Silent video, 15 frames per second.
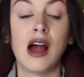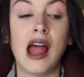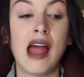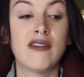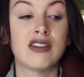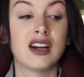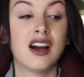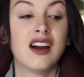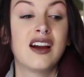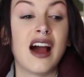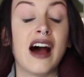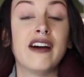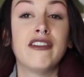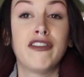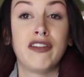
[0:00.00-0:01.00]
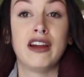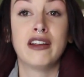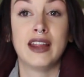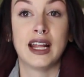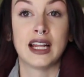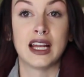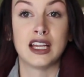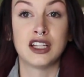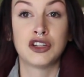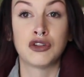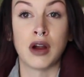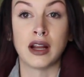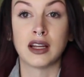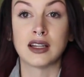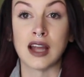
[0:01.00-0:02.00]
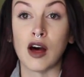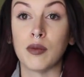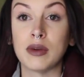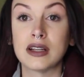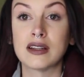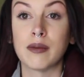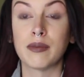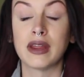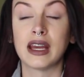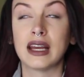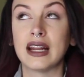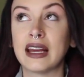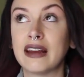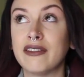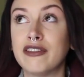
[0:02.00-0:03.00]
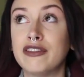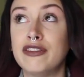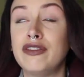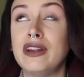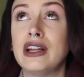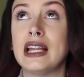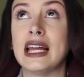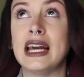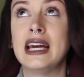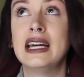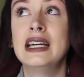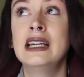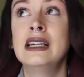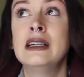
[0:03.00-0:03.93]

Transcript: I have a gut feeling that he's trying to tell me something, and I can feel it,